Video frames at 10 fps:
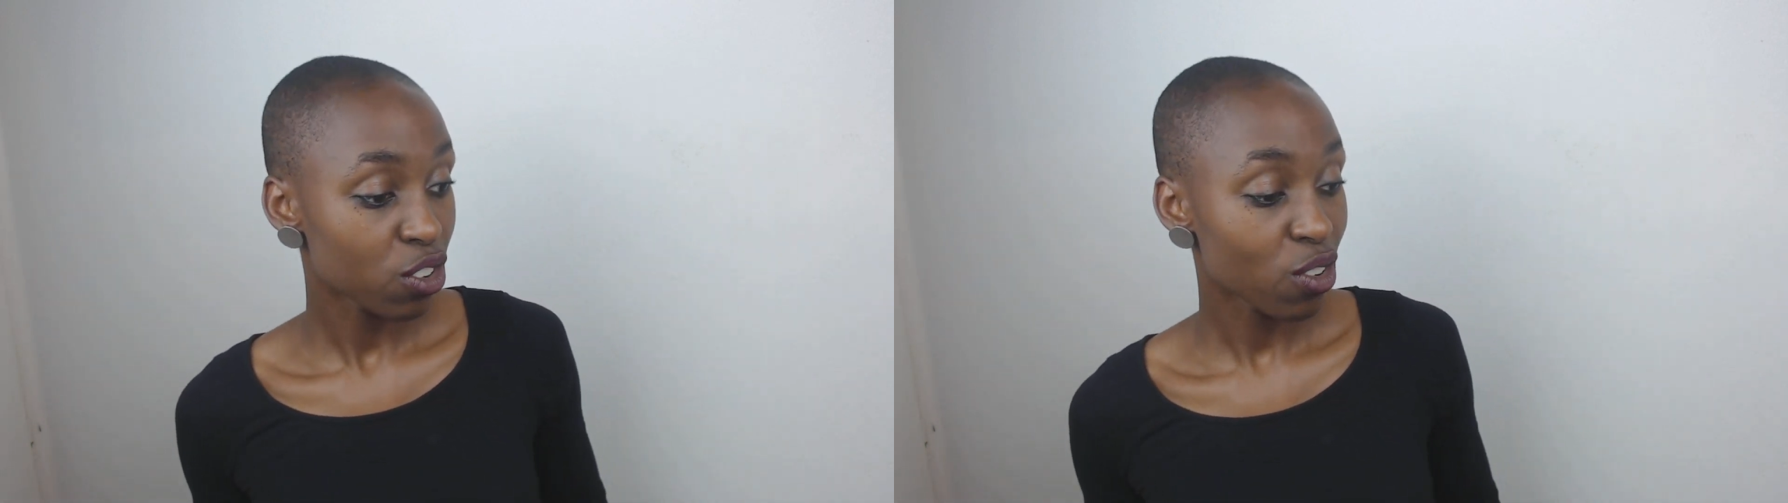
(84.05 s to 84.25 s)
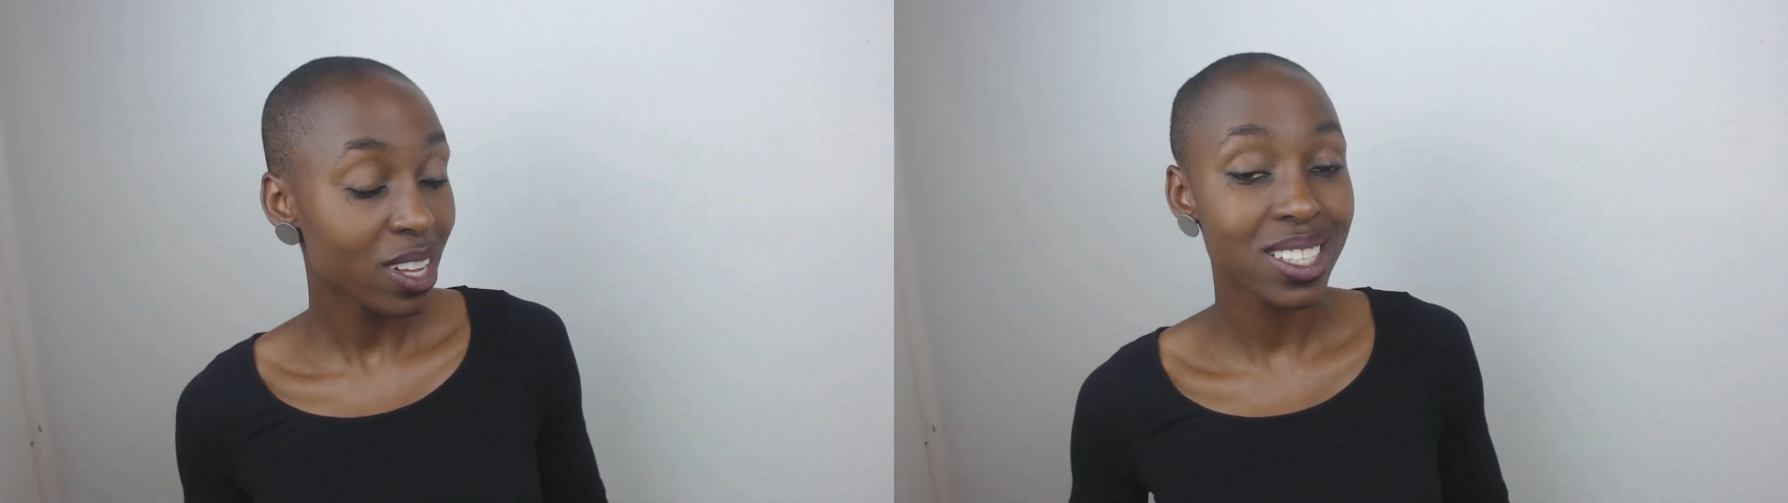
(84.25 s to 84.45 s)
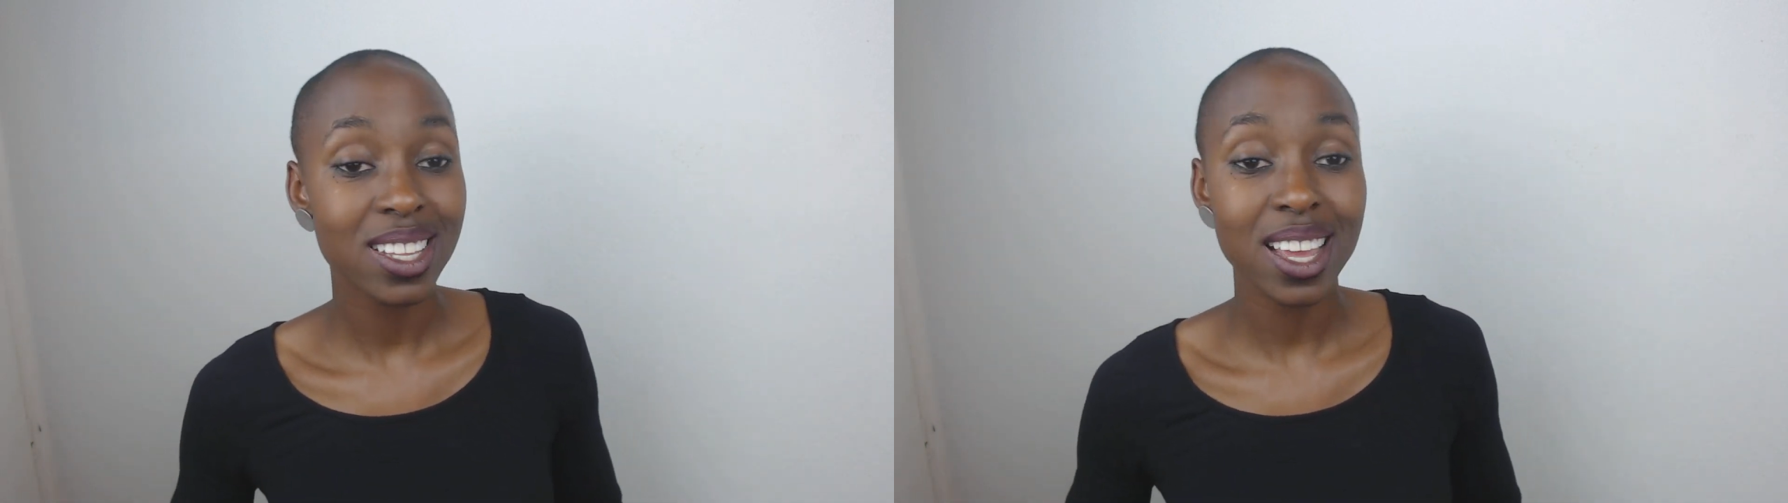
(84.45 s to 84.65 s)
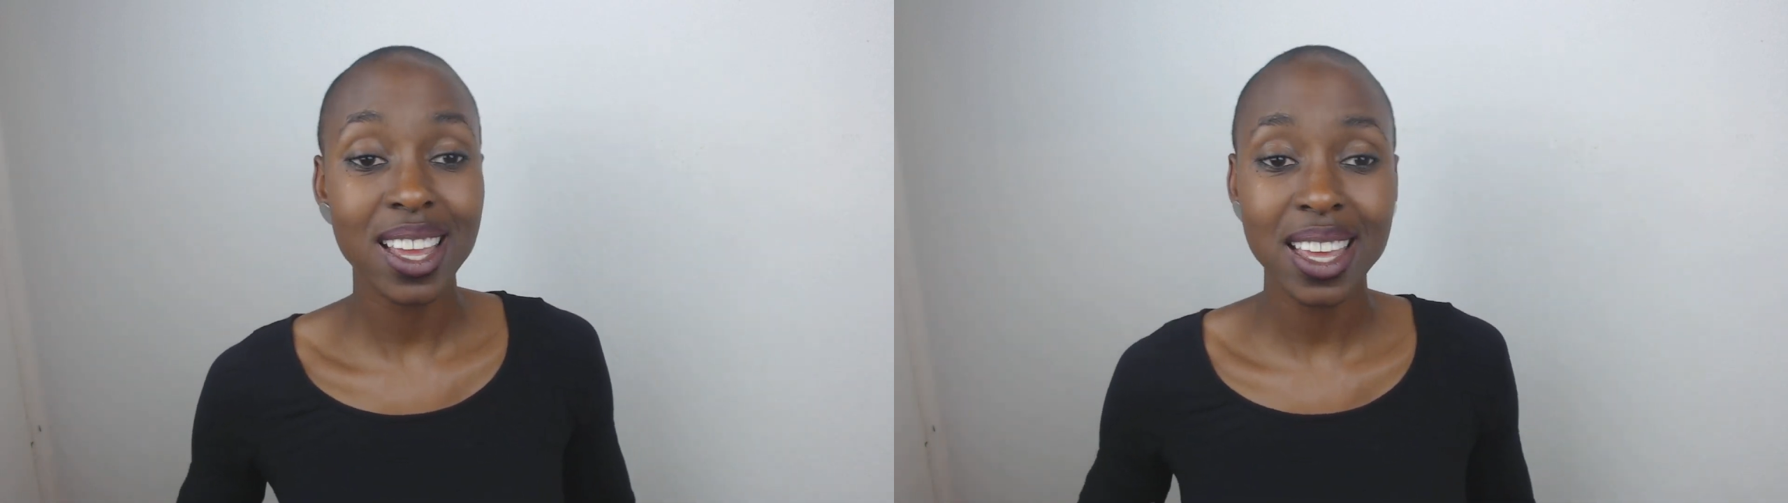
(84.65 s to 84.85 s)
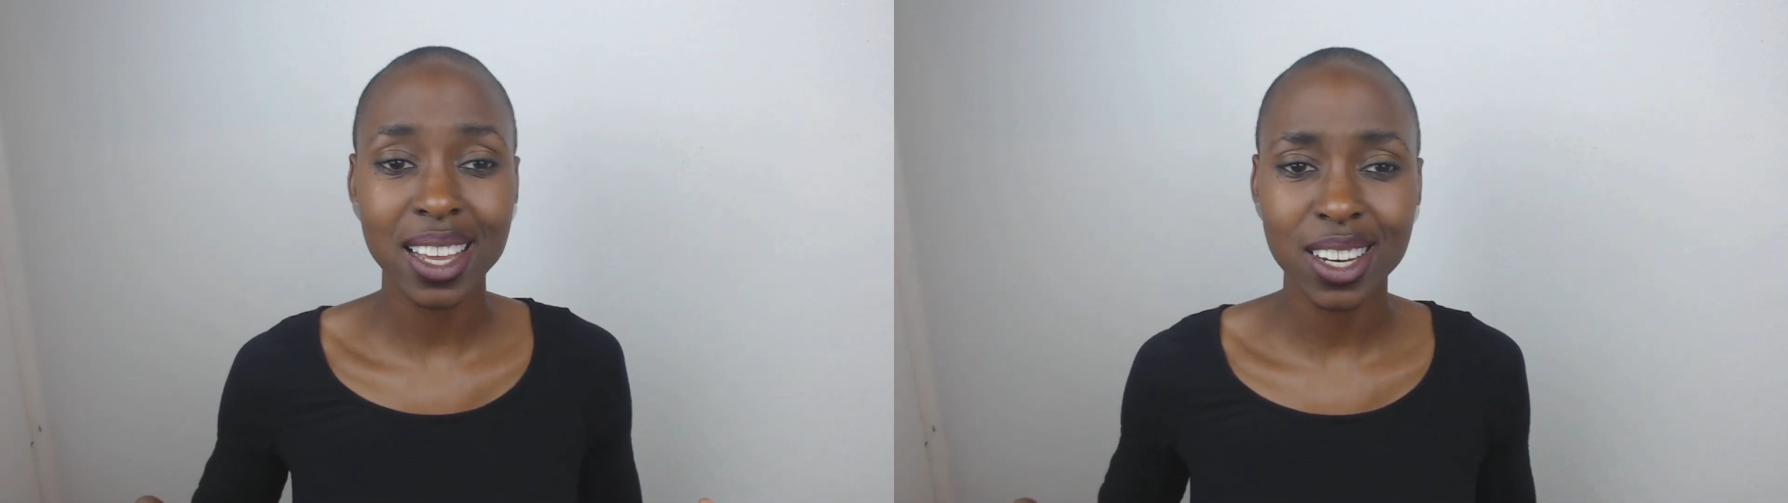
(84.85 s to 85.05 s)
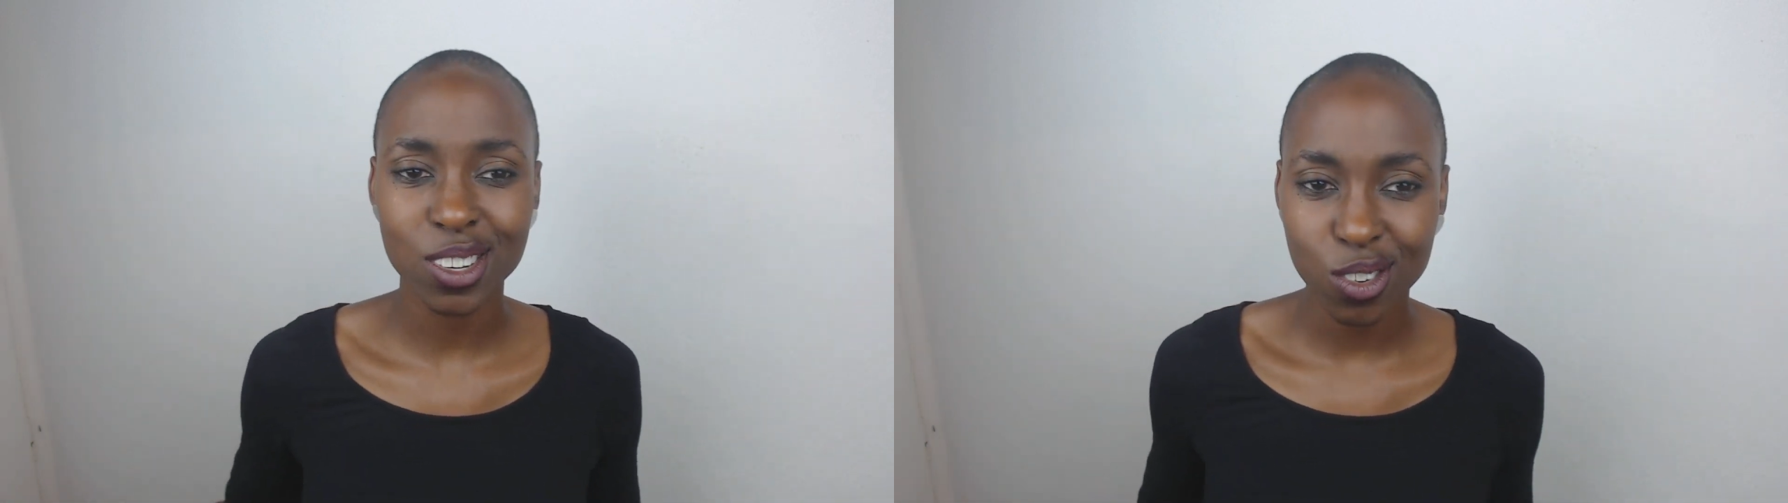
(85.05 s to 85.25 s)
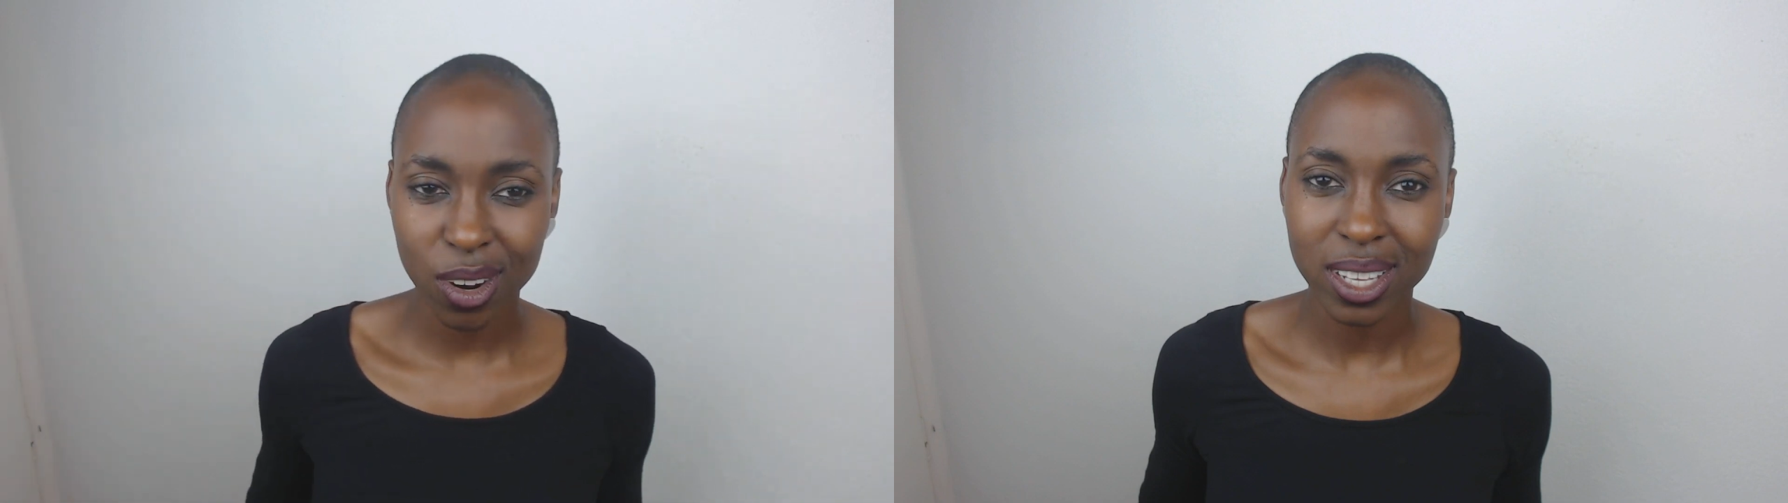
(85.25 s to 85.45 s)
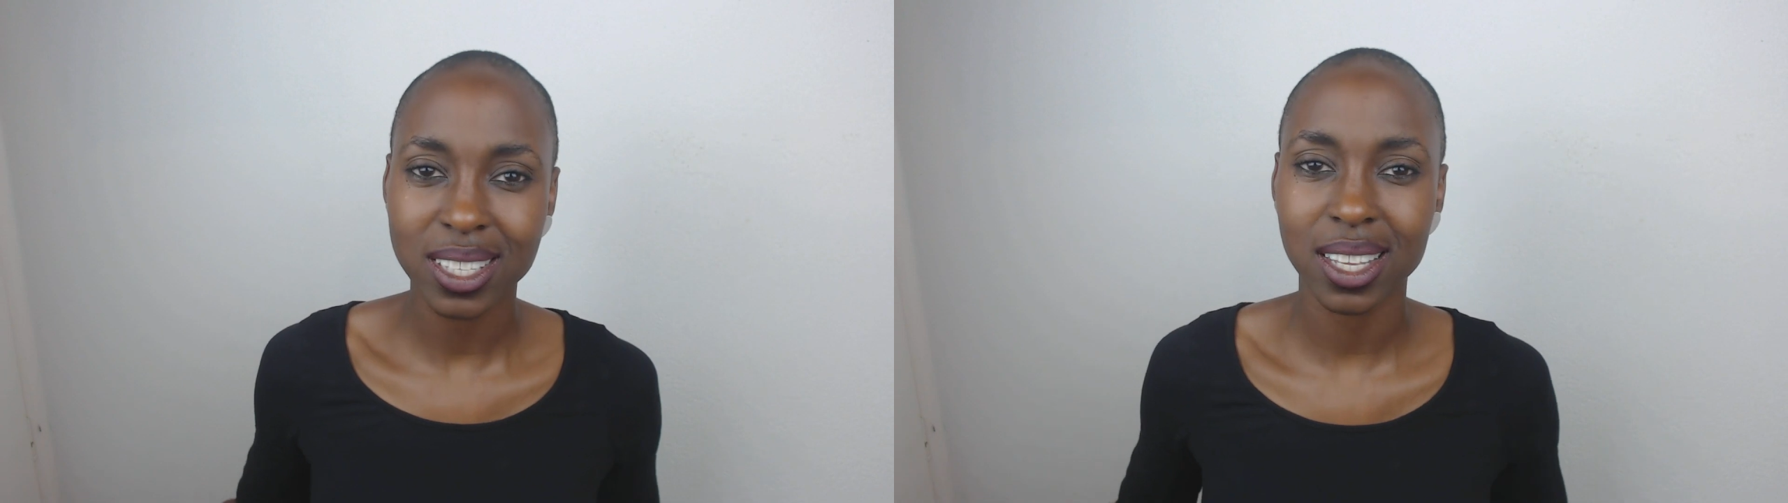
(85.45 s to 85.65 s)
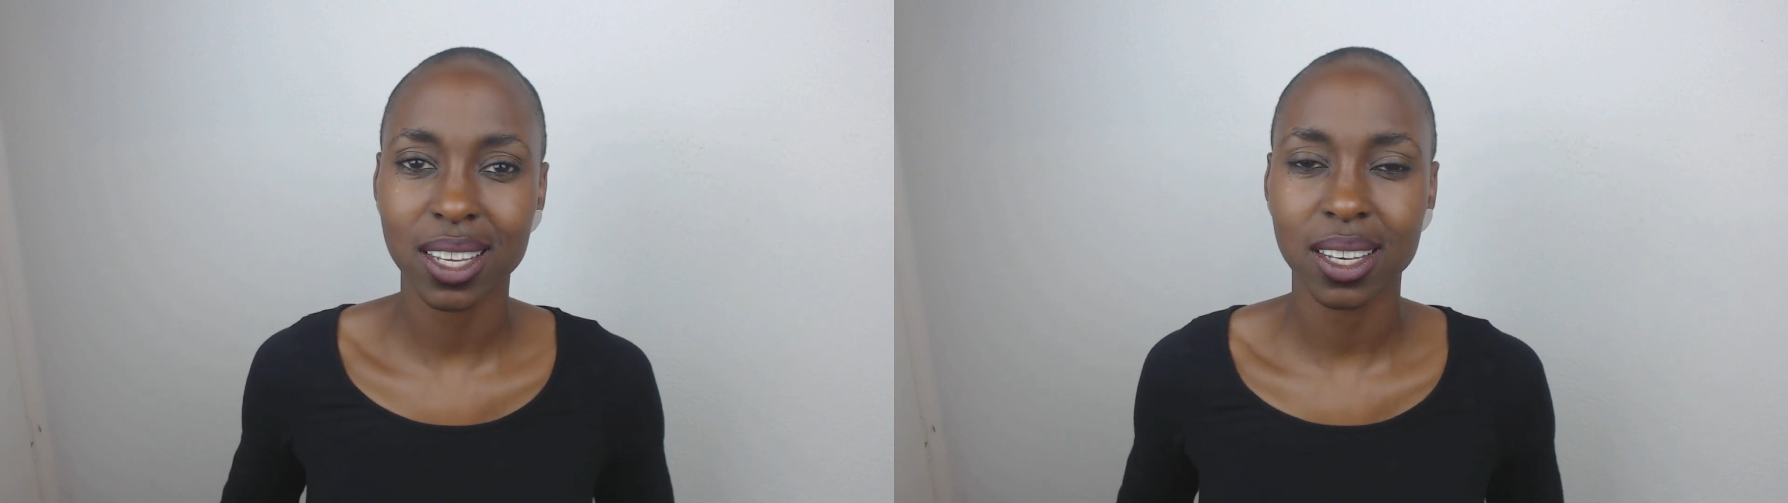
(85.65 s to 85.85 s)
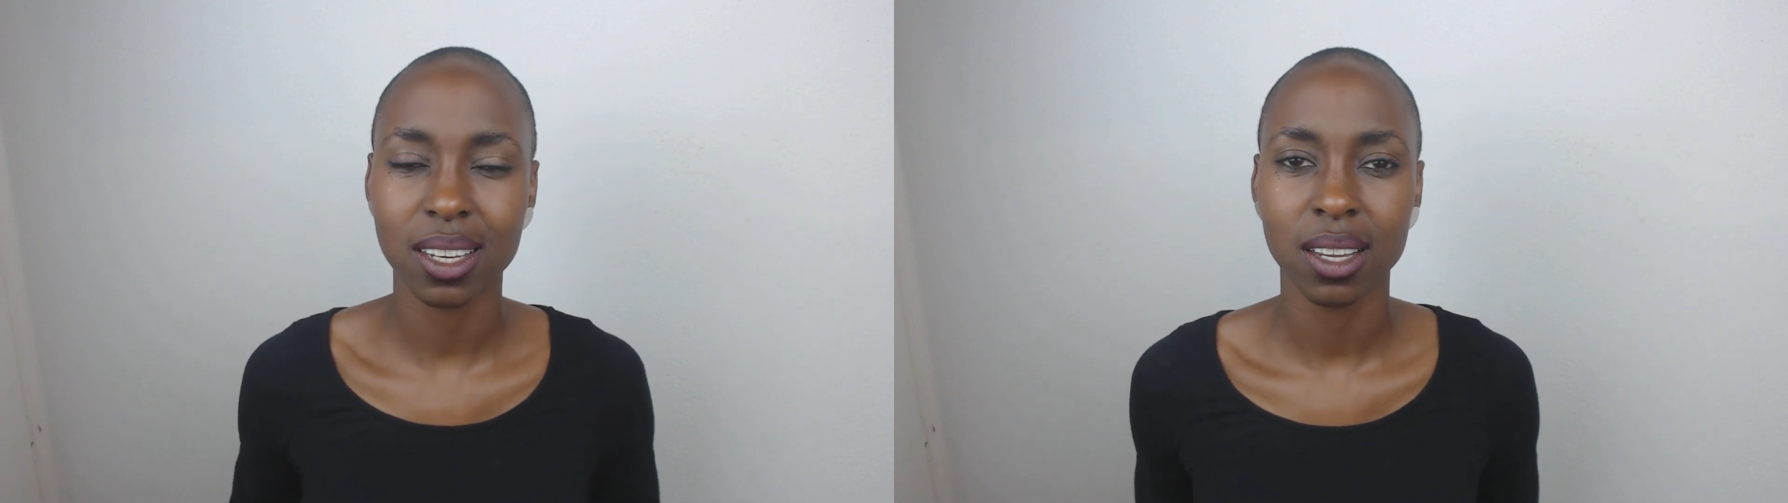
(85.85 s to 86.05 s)
trusting and
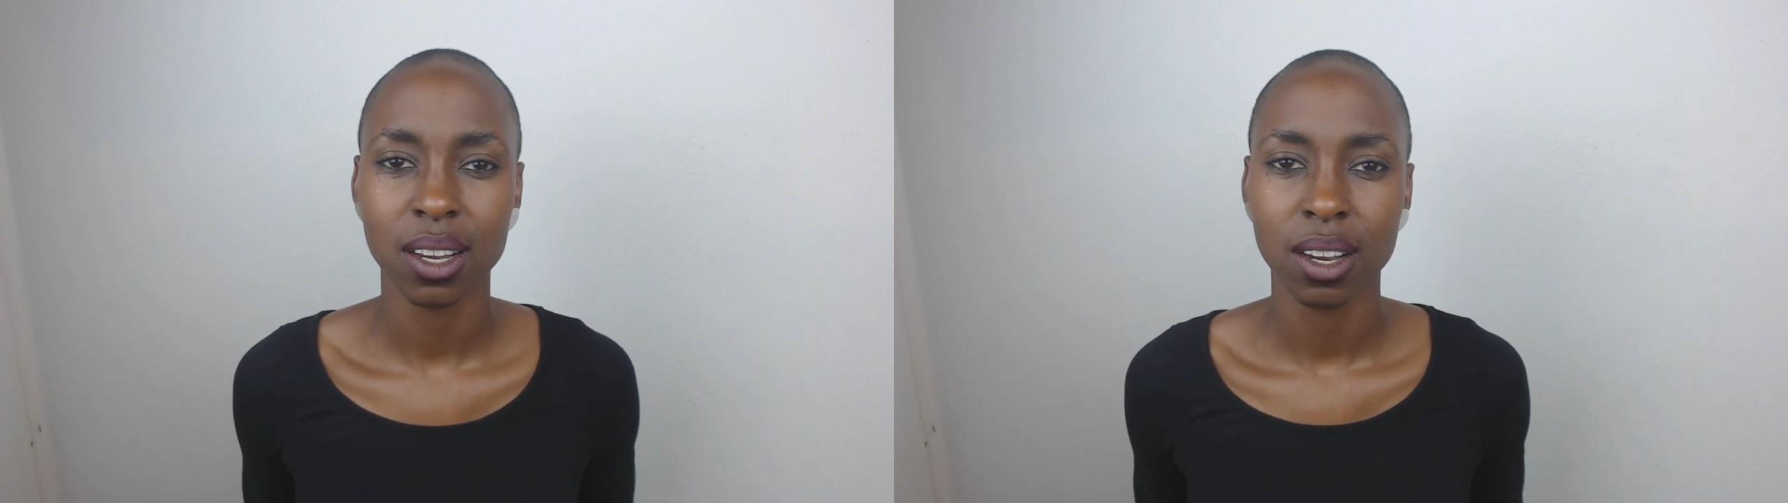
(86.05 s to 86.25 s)
trusted,